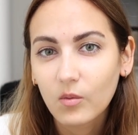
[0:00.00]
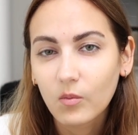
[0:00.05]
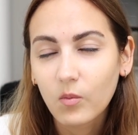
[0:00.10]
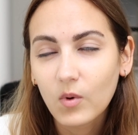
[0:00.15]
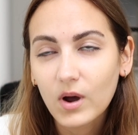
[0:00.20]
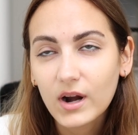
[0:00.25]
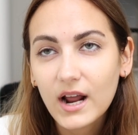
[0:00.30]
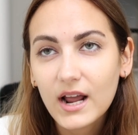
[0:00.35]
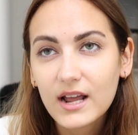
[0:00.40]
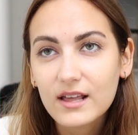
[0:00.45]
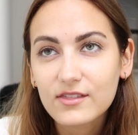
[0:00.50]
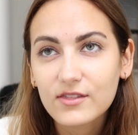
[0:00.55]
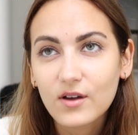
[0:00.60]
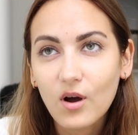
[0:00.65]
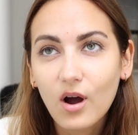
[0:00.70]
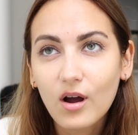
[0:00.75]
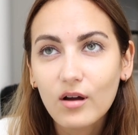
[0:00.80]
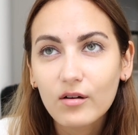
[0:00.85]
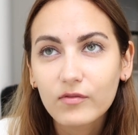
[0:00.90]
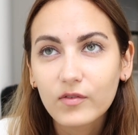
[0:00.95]
what I
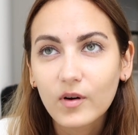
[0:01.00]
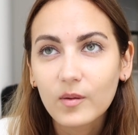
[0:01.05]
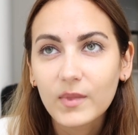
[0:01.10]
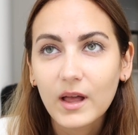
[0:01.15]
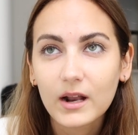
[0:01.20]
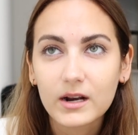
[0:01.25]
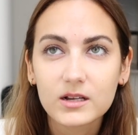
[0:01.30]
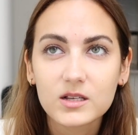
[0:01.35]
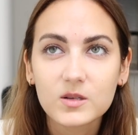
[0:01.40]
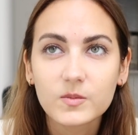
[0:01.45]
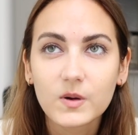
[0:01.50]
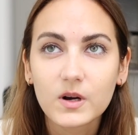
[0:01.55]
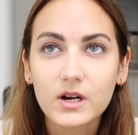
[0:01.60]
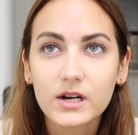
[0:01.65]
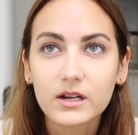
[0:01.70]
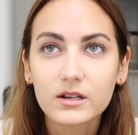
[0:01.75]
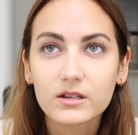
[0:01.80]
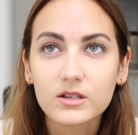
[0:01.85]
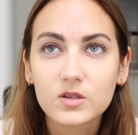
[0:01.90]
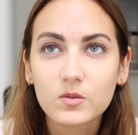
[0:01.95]
thought from that
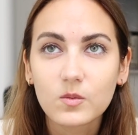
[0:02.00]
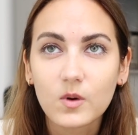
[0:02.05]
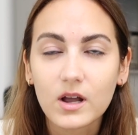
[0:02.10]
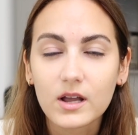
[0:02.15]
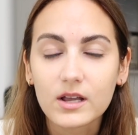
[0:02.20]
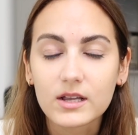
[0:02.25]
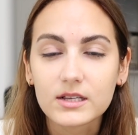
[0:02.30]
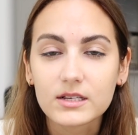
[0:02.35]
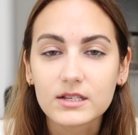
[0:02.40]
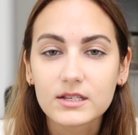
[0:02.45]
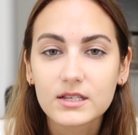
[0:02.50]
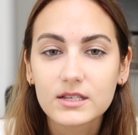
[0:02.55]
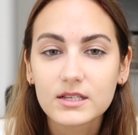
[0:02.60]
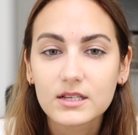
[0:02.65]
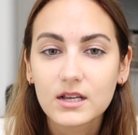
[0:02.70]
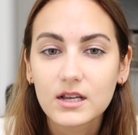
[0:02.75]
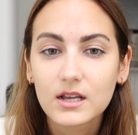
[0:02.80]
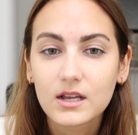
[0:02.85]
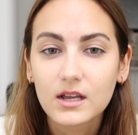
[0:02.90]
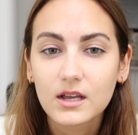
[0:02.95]
experience was,
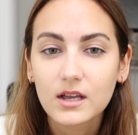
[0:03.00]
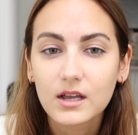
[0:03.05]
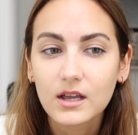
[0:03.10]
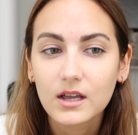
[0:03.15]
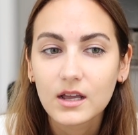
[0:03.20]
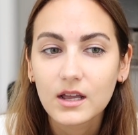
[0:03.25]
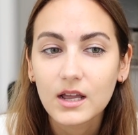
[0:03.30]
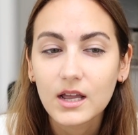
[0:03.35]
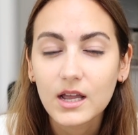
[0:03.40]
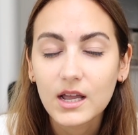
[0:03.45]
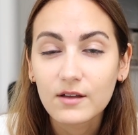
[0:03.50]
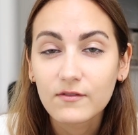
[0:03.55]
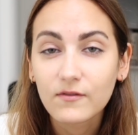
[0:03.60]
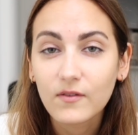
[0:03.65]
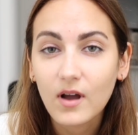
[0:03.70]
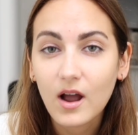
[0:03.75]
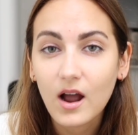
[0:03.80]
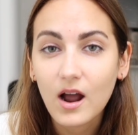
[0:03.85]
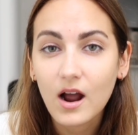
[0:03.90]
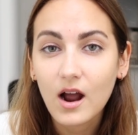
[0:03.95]
if
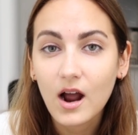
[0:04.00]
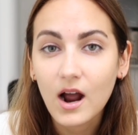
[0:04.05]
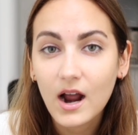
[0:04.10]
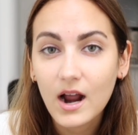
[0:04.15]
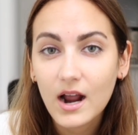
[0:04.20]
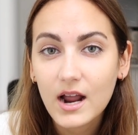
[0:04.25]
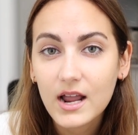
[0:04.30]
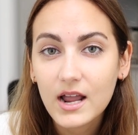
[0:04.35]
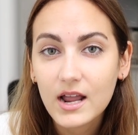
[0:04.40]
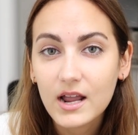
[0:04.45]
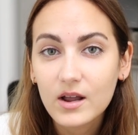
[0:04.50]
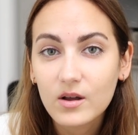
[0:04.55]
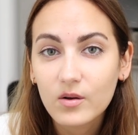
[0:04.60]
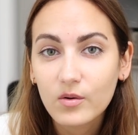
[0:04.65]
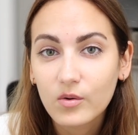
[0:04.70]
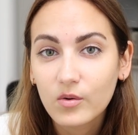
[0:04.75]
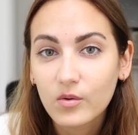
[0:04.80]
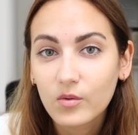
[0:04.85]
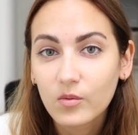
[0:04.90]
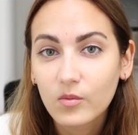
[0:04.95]
I
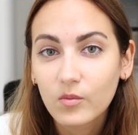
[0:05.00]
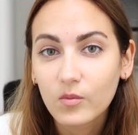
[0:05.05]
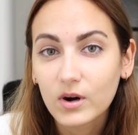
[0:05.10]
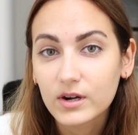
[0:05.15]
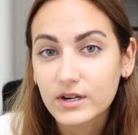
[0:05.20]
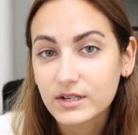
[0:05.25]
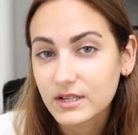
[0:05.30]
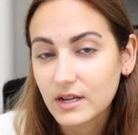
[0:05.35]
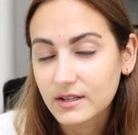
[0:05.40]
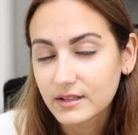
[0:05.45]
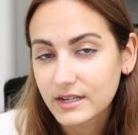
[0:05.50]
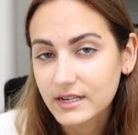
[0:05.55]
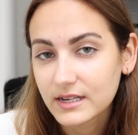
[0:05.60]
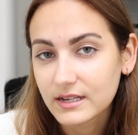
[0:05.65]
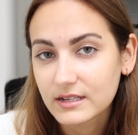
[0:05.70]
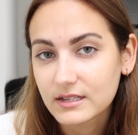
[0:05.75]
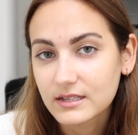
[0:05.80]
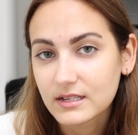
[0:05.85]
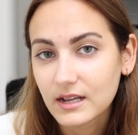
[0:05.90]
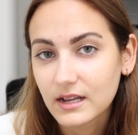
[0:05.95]
were to suddenly
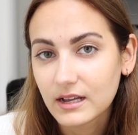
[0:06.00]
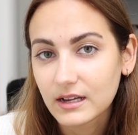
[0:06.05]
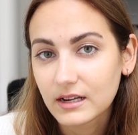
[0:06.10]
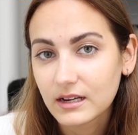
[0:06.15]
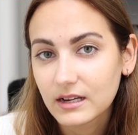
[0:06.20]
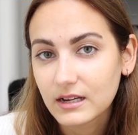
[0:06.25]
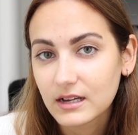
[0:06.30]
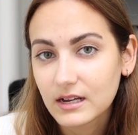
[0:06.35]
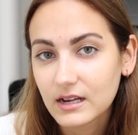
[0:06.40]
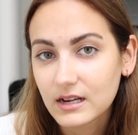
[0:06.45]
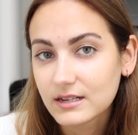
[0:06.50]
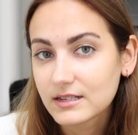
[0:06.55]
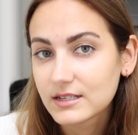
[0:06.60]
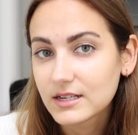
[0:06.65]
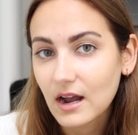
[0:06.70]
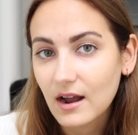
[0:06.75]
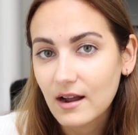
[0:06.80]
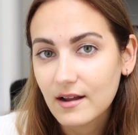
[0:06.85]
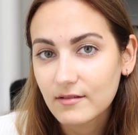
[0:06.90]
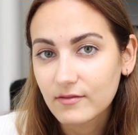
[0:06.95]
get sick and
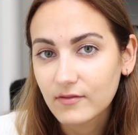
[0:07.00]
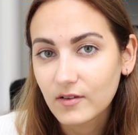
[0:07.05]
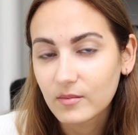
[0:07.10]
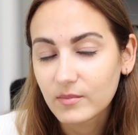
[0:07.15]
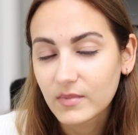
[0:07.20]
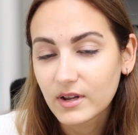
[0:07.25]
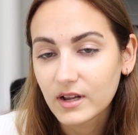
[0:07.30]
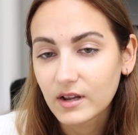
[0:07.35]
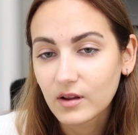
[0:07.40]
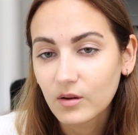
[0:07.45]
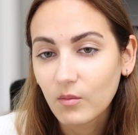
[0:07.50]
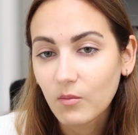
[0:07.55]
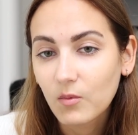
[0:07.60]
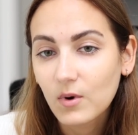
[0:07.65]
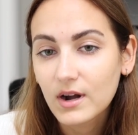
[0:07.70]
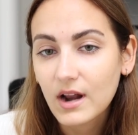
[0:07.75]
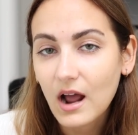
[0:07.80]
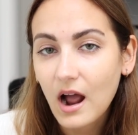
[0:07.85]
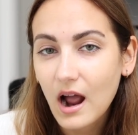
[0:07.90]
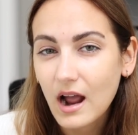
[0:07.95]
die from it,
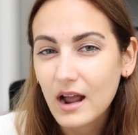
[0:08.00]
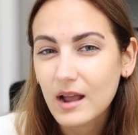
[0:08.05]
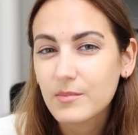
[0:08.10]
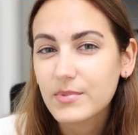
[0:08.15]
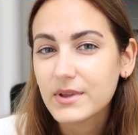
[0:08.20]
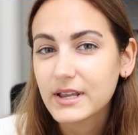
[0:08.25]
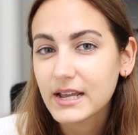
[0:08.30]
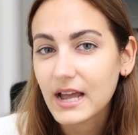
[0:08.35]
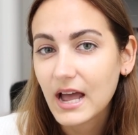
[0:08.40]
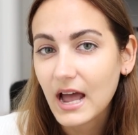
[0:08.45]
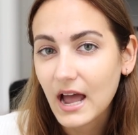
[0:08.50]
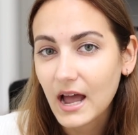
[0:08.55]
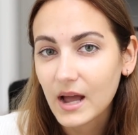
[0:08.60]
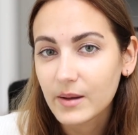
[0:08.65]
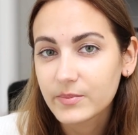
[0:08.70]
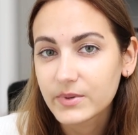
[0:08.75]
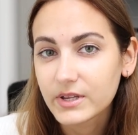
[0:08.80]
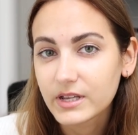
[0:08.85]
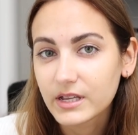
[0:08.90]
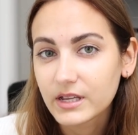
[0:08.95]
would I be
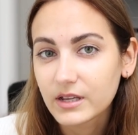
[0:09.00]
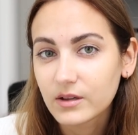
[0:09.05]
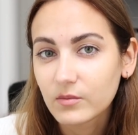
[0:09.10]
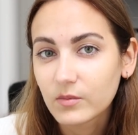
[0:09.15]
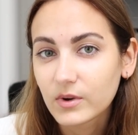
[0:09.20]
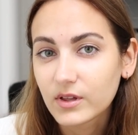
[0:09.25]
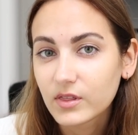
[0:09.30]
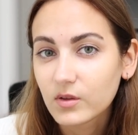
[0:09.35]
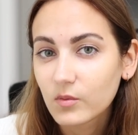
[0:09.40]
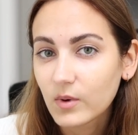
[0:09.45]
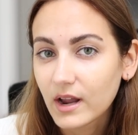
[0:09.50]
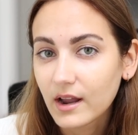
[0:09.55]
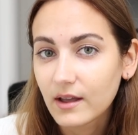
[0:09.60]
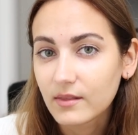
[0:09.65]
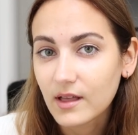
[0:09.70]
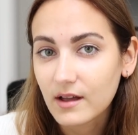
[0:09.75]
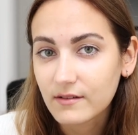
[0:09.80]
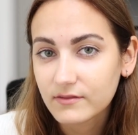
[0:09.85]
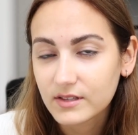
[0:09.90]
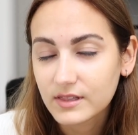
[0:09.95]
happy with the way I
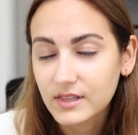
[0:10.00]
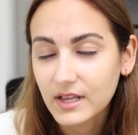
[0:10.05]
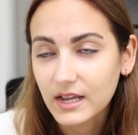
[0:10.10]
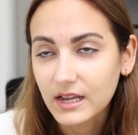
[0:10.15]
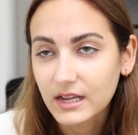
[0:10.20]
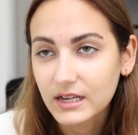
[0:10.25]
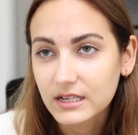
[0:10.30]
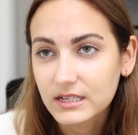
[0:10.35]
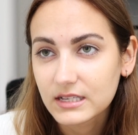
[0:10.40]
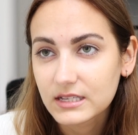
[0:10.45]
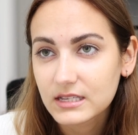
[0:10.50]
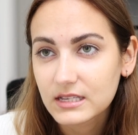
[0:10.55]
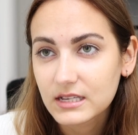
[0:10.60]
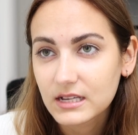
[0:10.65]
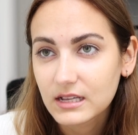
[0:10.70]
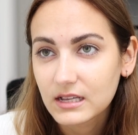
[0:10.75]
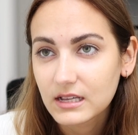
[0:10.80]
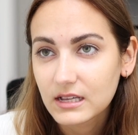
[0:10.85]
left things?